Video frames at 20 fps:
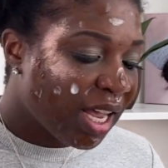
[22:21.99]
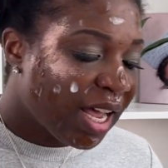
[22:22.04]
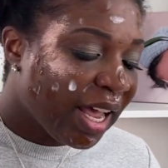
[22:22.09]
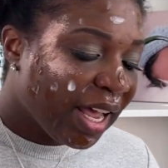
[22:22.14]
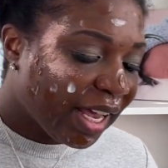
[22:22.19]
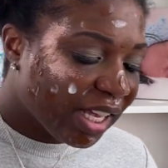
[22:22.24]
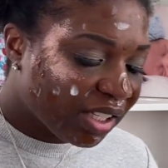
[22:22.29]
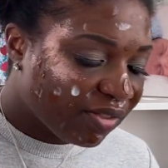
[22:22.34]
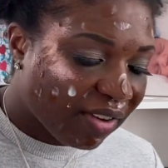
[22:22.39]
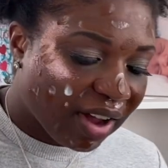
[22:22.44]

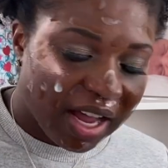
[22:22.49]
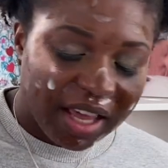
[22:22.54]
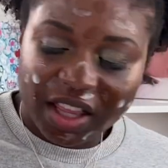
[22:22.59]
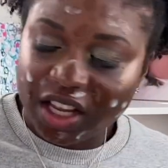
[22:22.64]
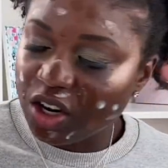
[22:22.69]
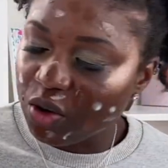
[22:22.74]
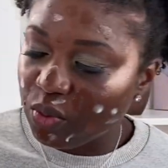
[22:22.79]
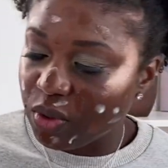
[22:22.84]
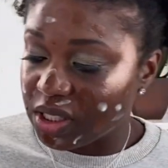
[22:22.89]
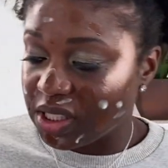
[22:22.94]
his
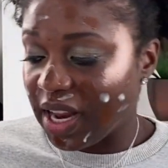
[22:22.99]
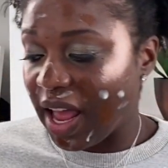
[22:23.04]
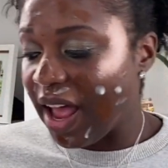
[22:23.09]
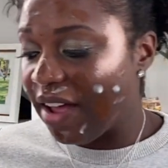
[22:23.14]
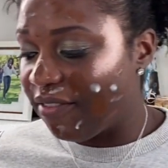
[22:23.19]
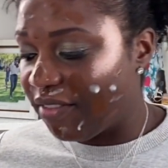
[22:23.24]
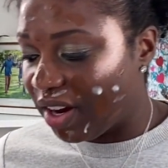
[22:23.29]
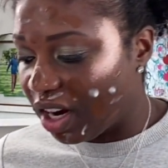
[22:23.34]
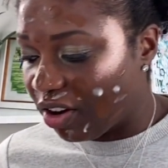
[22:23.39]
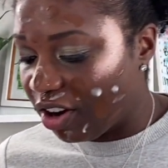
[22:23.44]
father was not
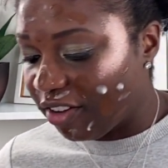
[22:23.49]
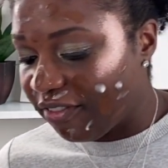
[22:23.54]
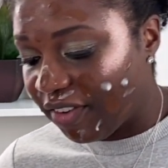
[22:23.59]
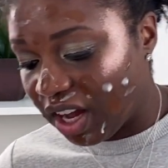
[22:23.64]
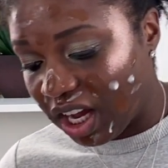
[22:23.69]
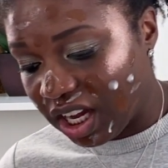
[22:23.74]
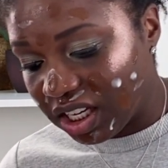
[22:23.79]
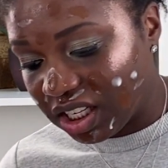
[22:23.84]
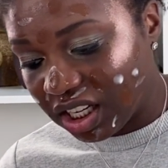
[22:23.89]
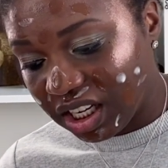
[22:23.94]
very
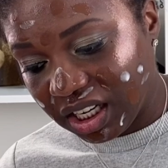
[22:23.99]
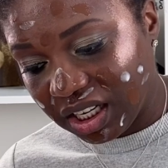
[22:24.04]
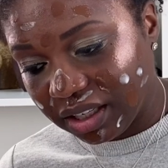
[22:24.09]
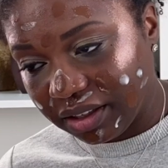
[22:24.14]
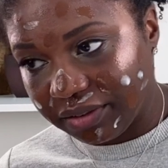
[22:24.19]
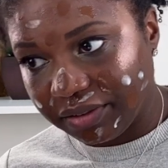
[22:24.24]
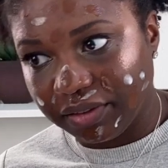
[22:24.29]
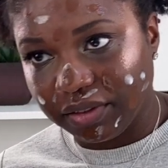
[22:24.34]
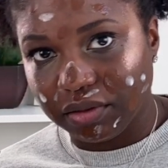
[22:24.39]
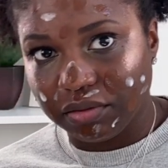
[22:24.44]
fond
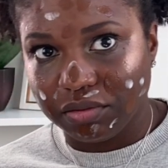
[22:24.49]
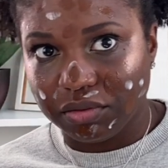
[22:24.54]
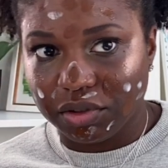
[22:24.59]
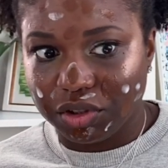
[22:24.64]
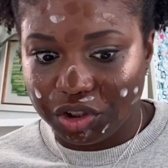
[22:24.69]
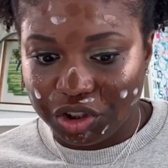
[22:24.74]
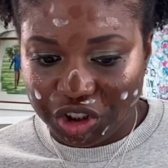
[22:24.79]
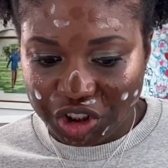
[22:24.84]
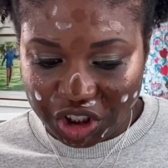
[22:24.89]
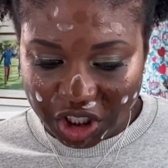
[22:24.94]
of
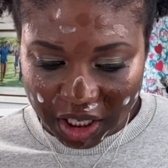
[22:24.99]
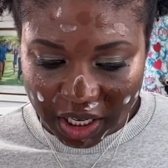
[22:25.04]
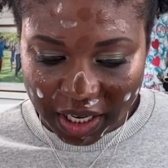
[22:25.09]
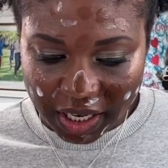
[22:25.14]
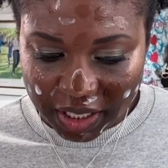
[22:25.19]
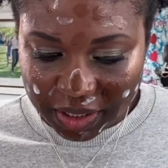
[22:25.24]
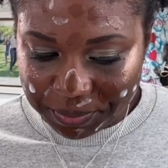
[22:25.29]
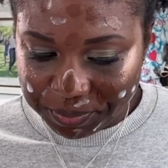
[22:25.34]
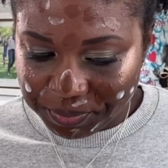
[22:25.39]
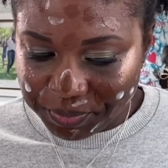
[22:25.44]
Shanann.